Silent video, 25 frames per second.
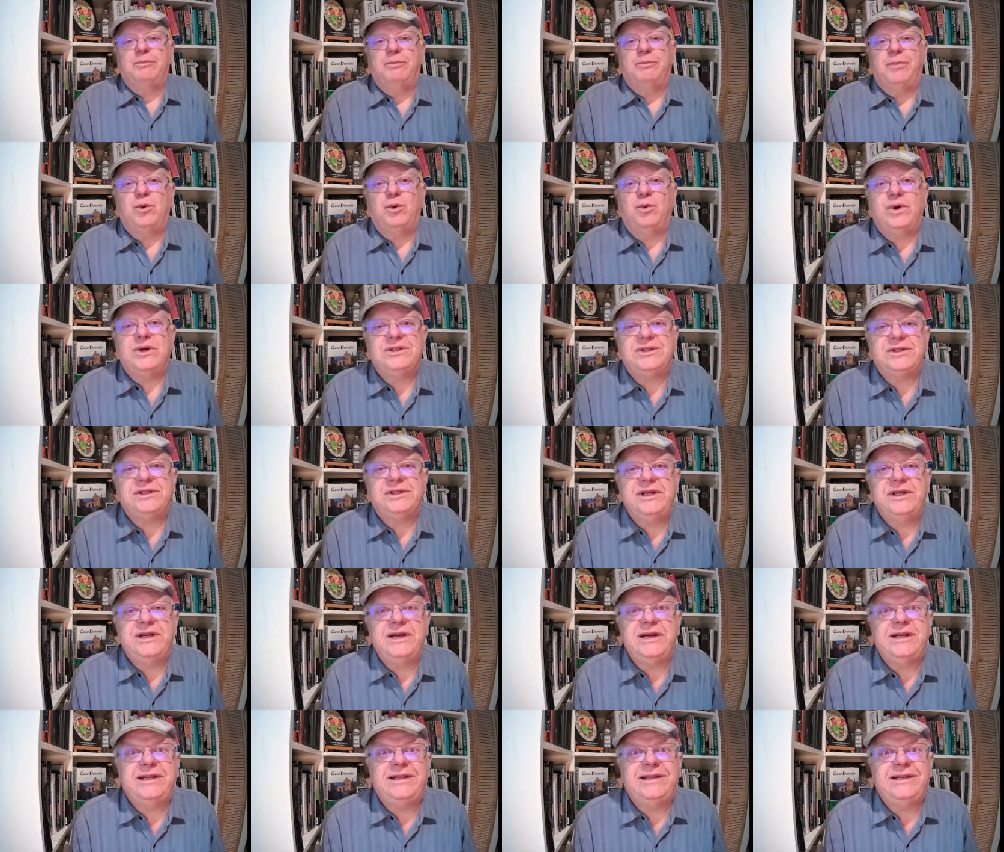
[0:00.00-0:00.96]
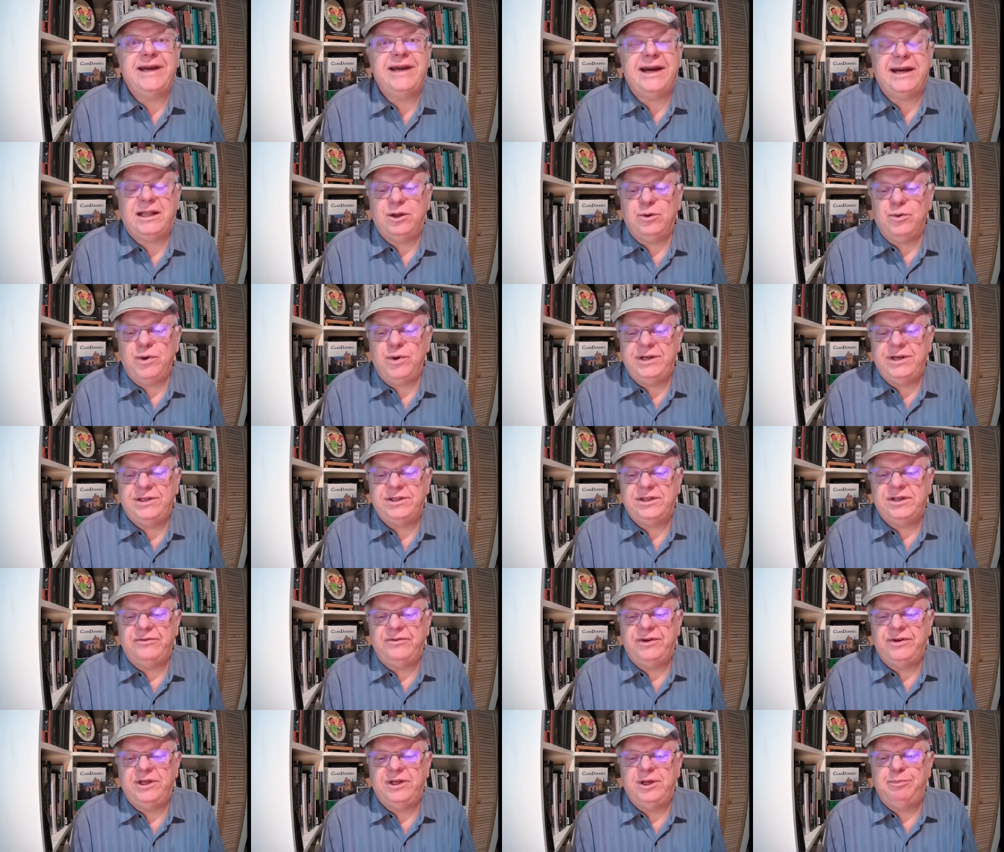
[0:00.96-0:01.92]
But was the
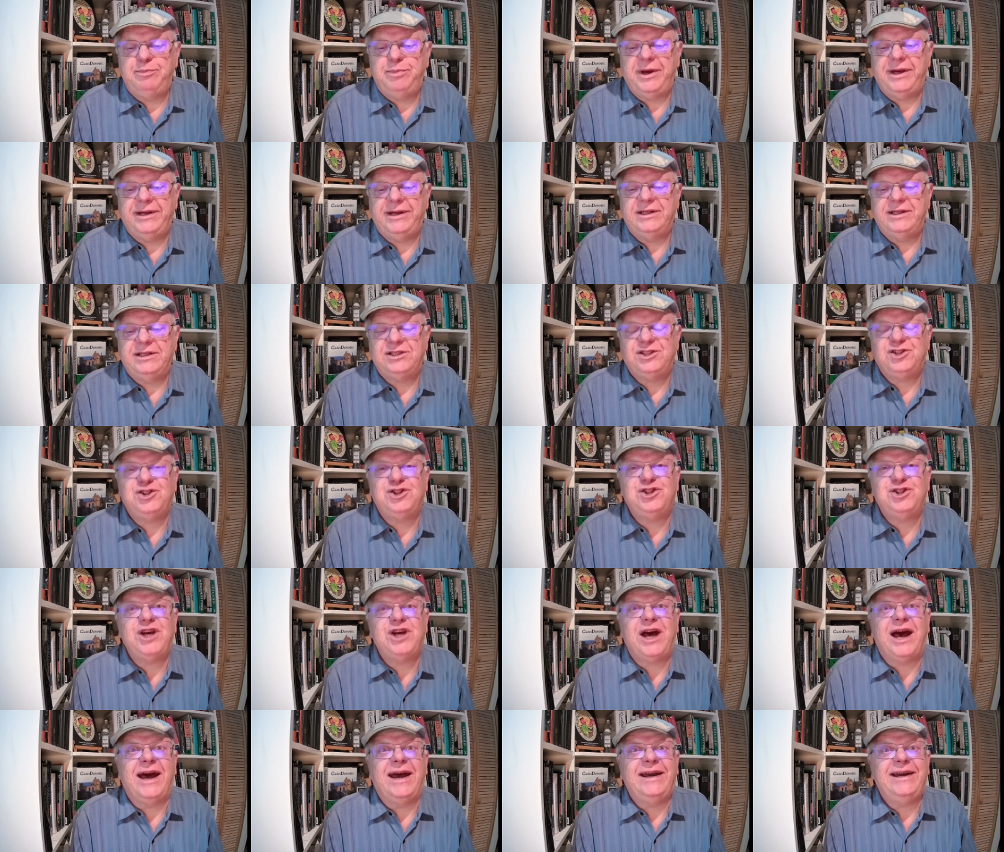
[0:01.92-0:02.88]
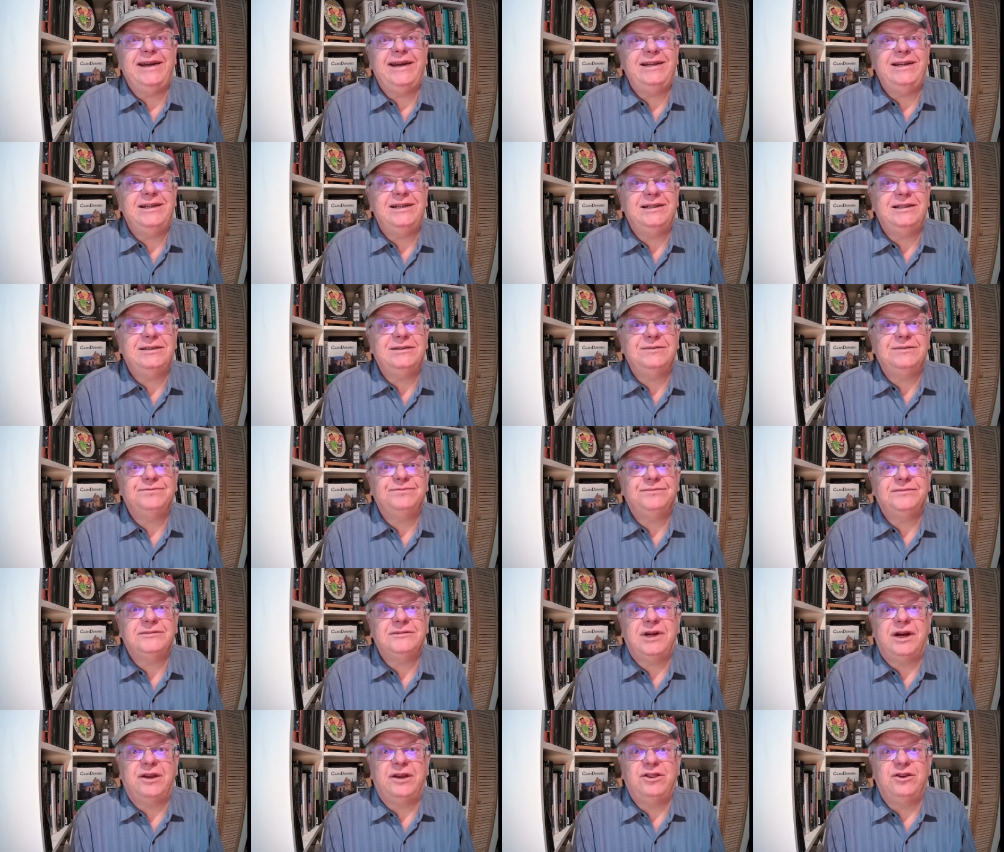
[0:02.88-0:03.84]
Declaration of Independence signed
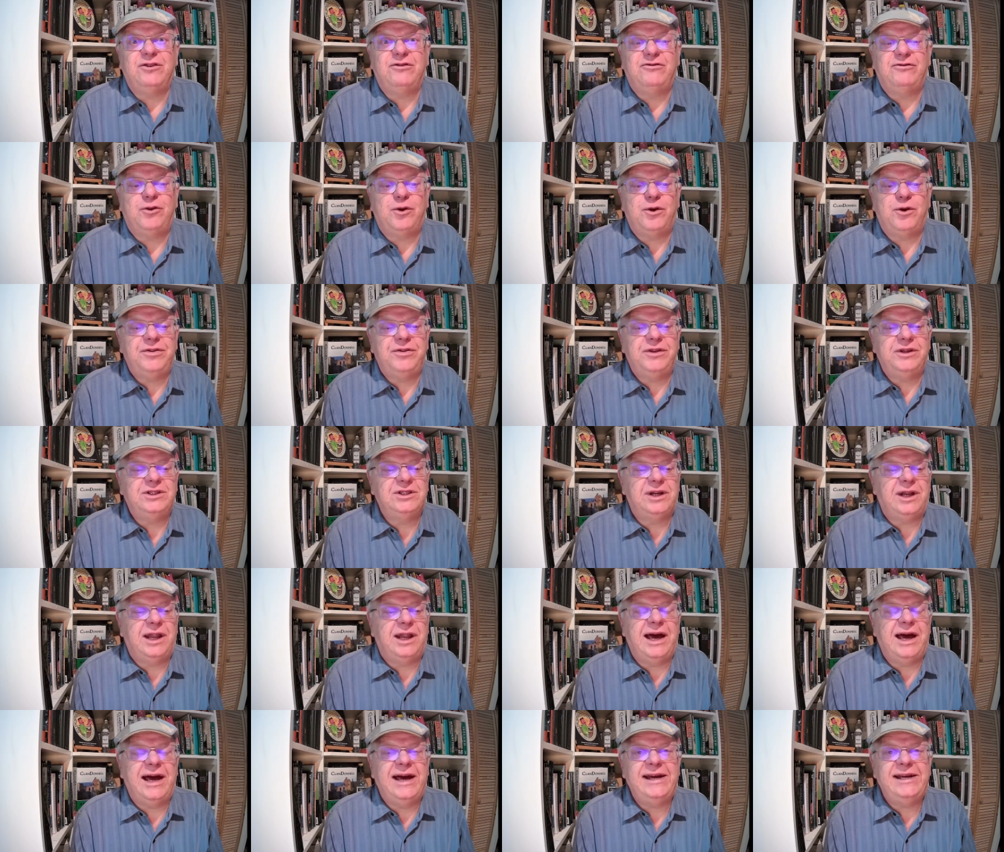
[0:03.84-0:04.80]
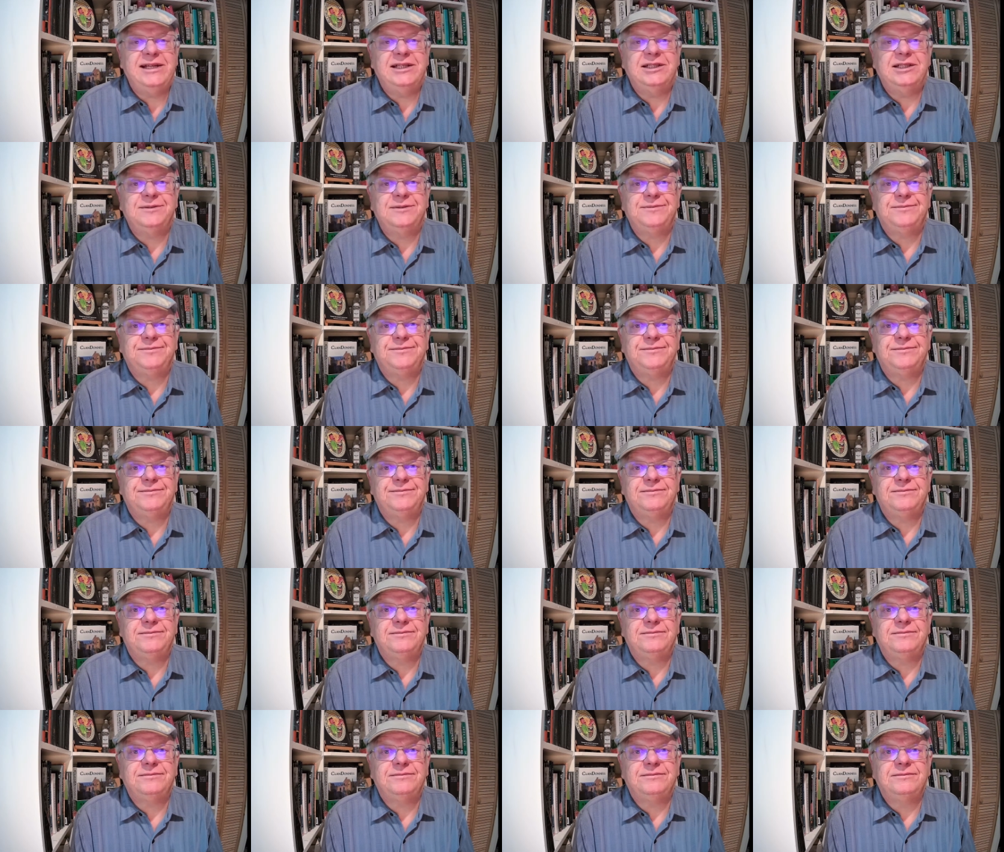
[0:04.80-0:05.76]
on the 4th of July?
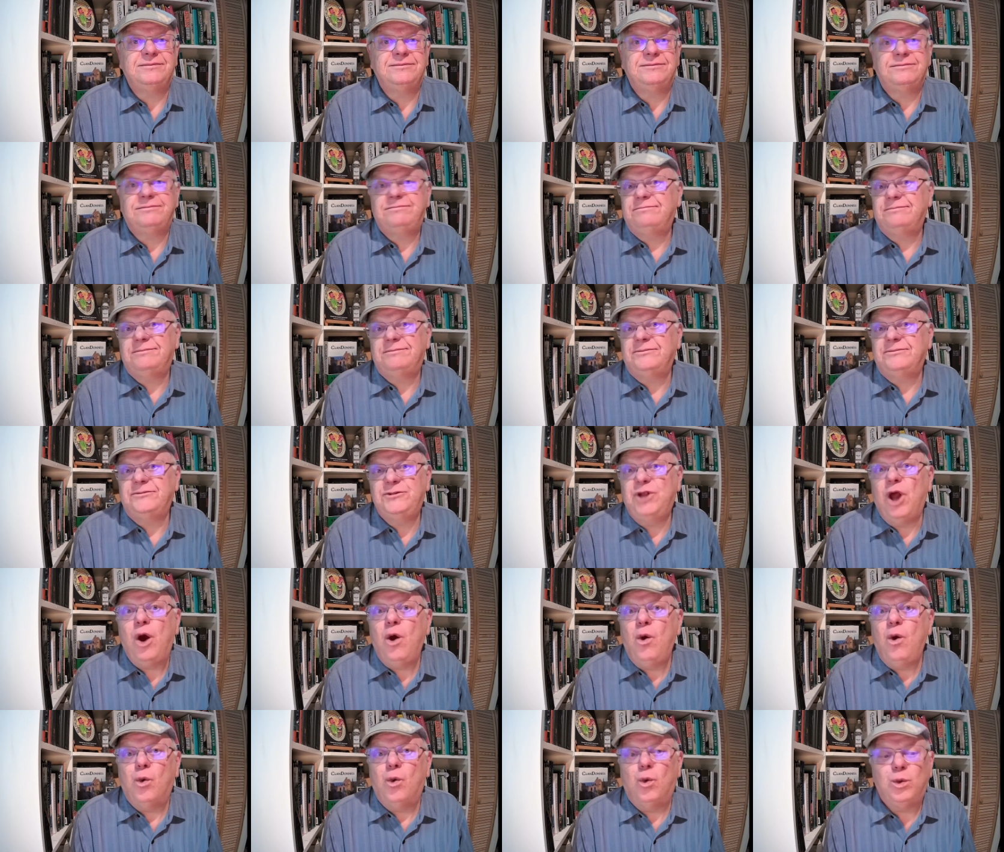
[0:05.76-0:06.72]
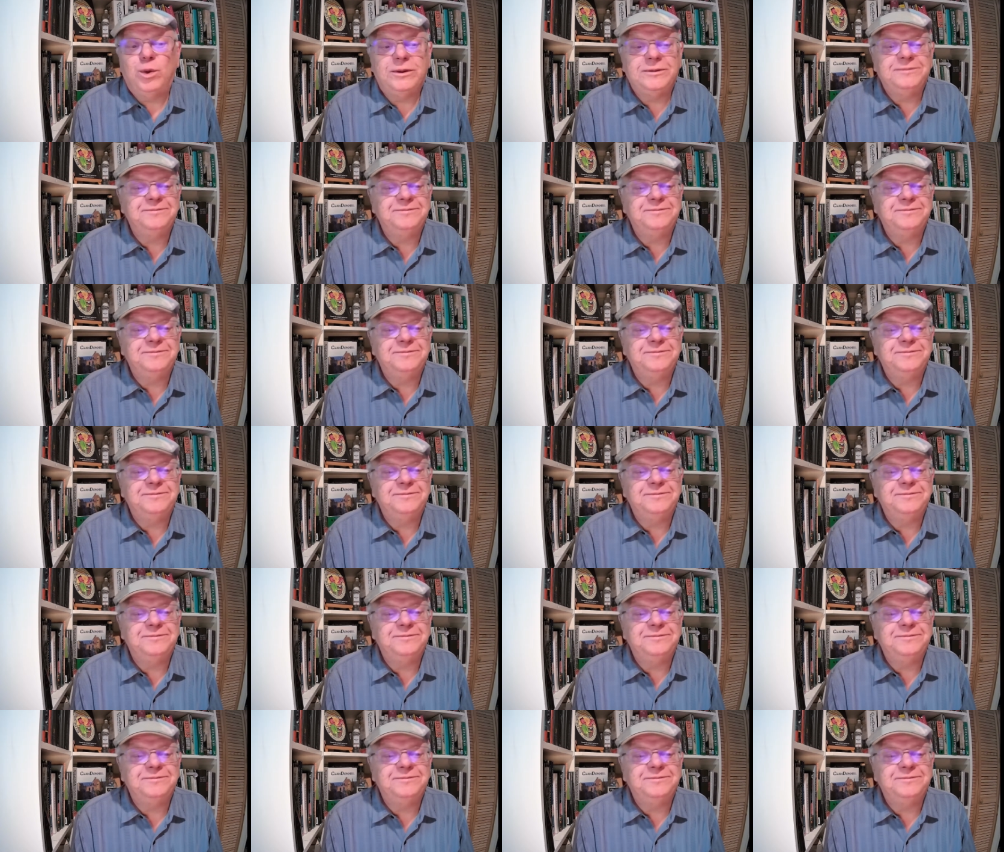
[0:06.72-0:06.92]
No.